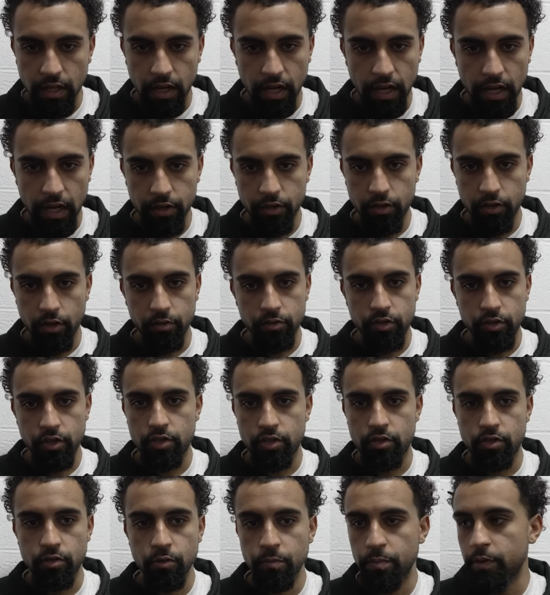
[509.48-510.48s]
You know,
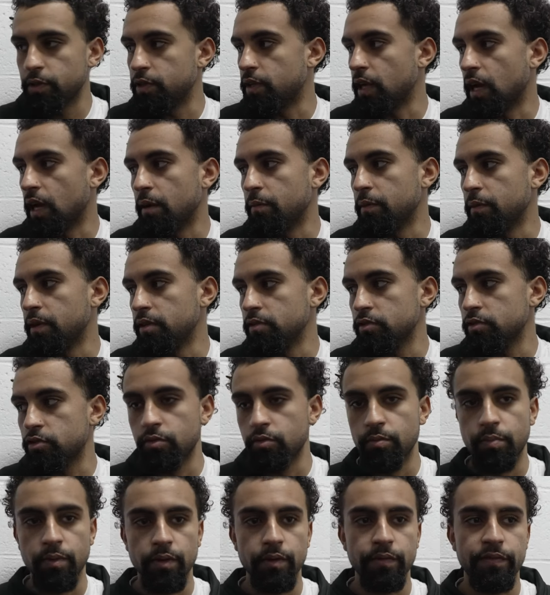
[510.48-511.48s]
just super dominant,
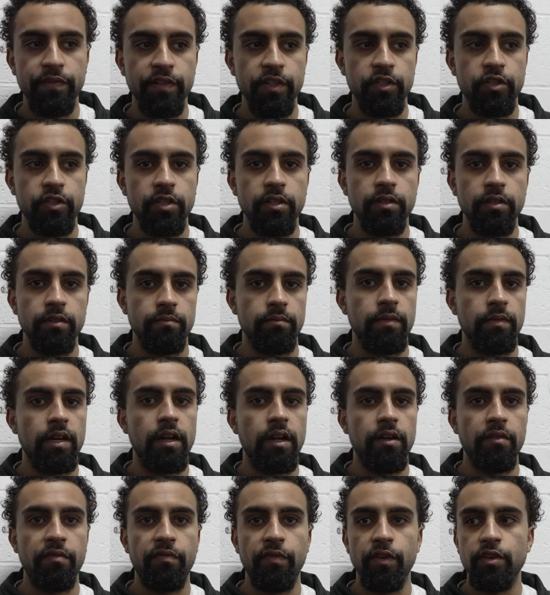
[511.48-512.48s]
super efficient.
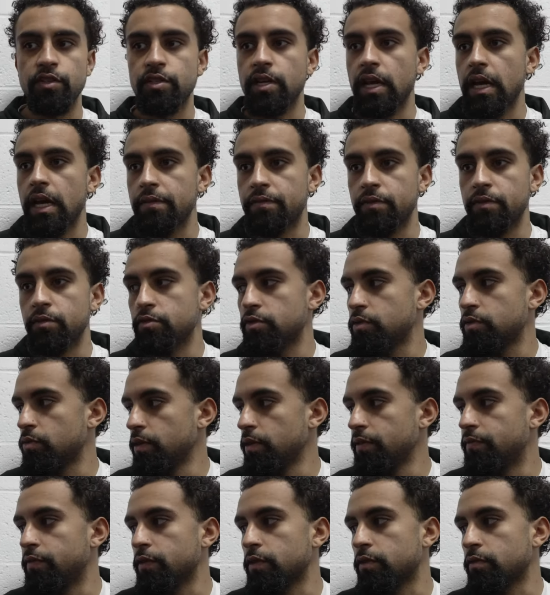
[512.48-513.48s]
The first half he was
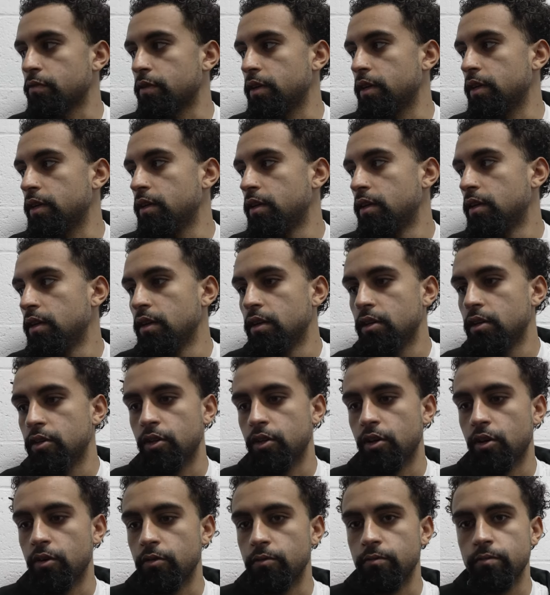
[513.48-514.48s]
3 for 3. You
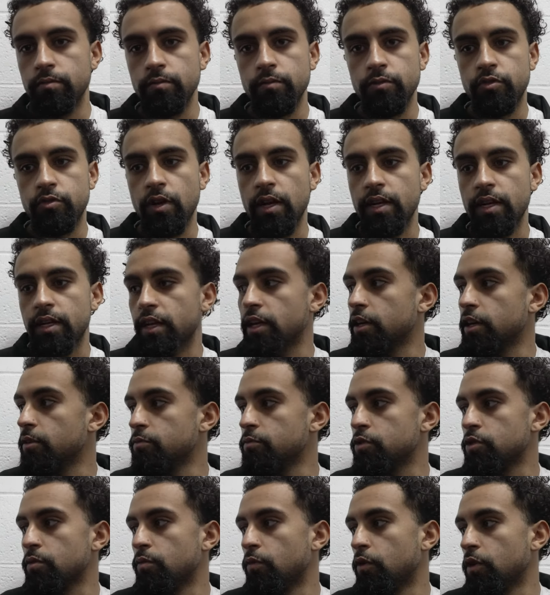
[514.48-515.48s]
know, tried to get him
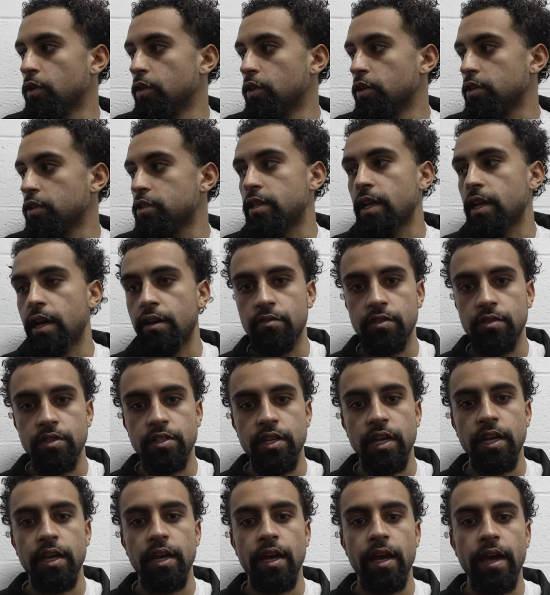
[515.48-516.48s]
some more looks down the
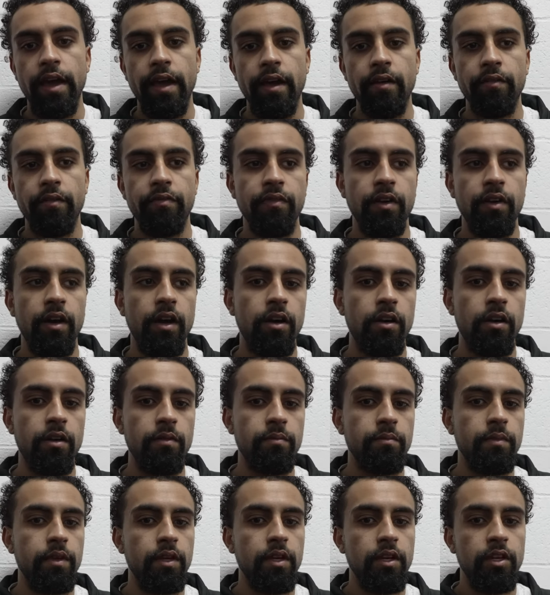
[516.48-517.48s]
second half.
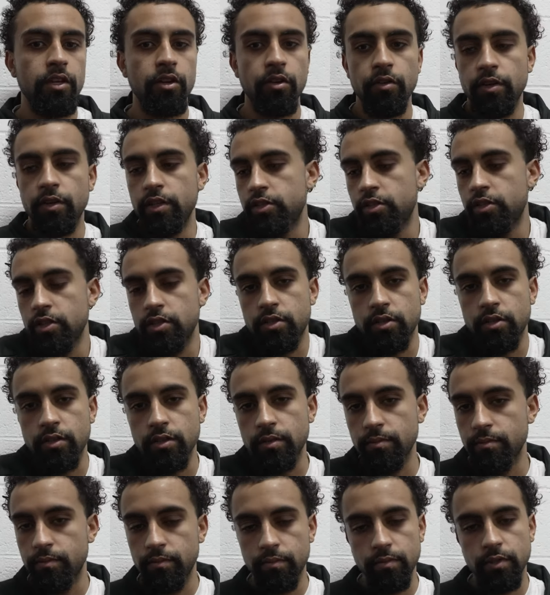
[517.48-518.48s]
You know, he's just
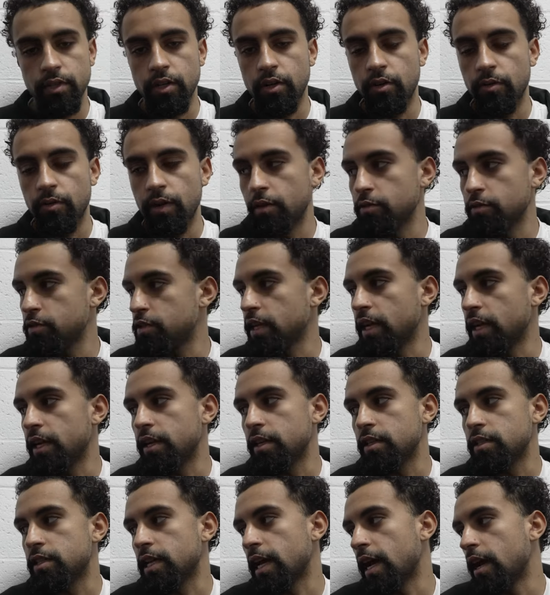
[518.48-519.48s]
a, you know,
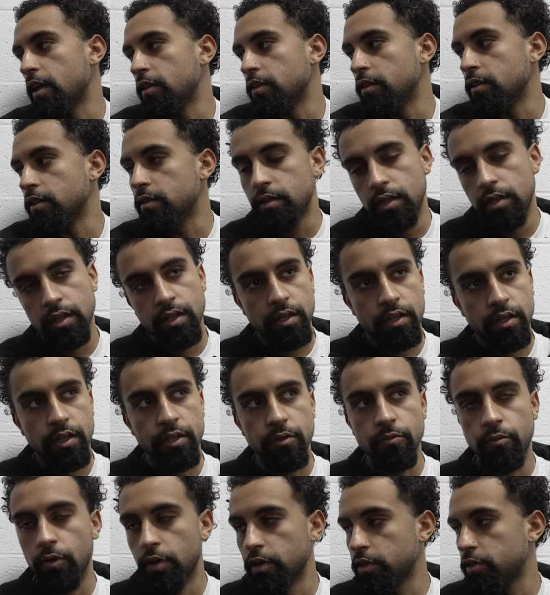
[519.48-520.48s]
outstanding talent. He
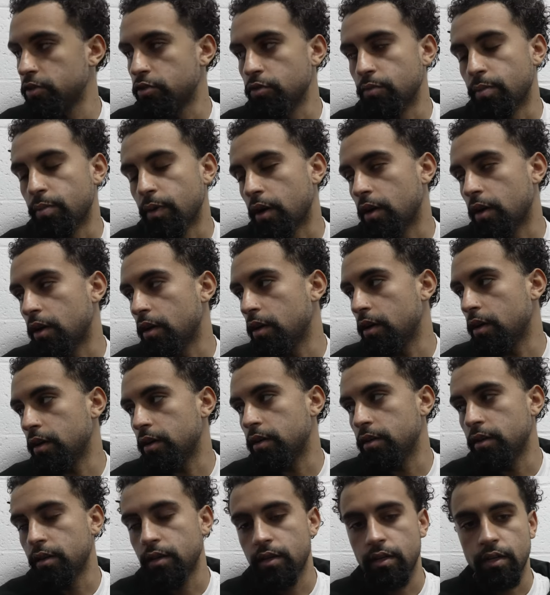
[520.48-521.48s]
works super
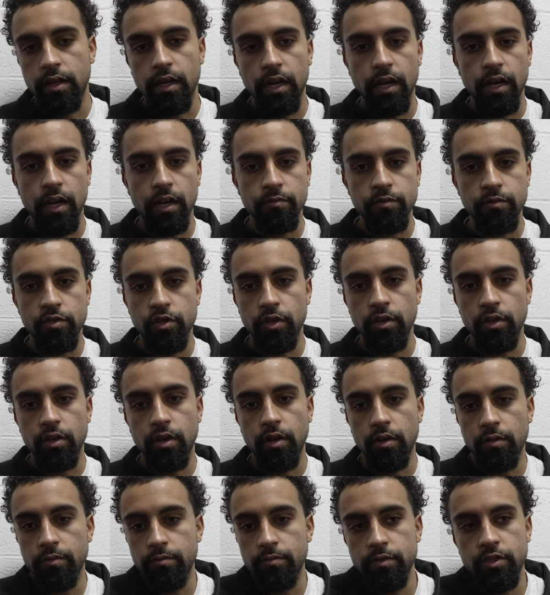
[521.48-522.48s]
hard. So, you
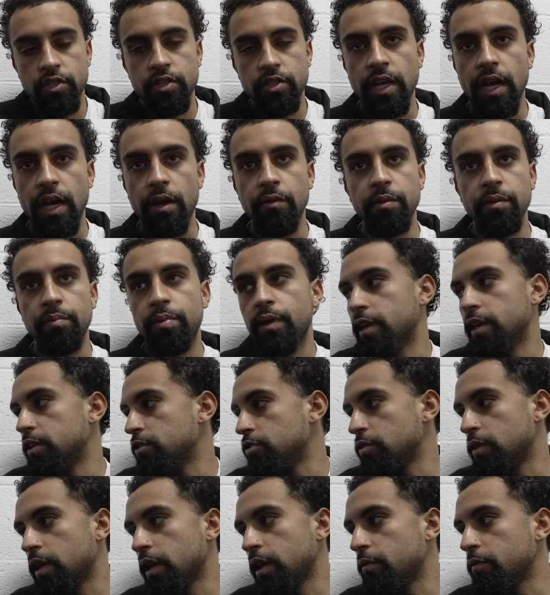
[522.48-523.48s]
know, just how he plays,
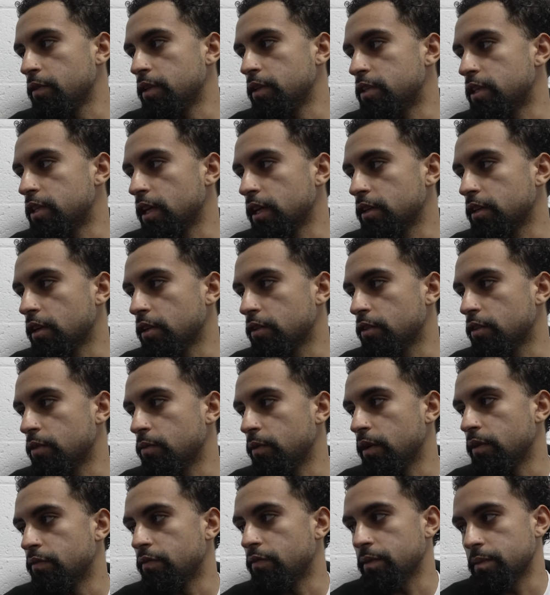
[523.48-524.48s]
you can't really take nothing
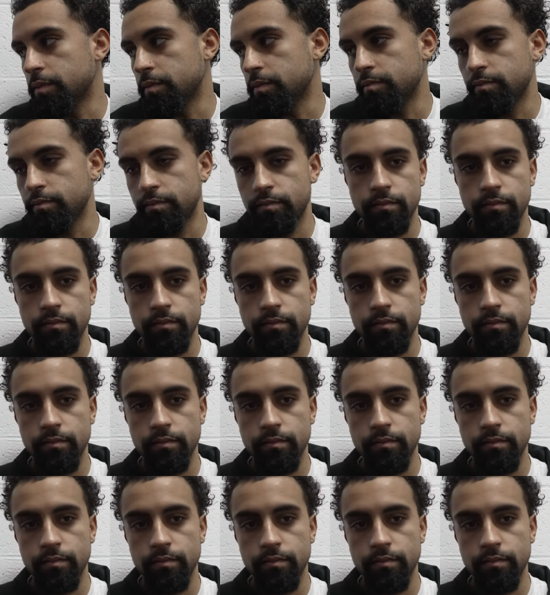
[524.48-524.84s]
away from him.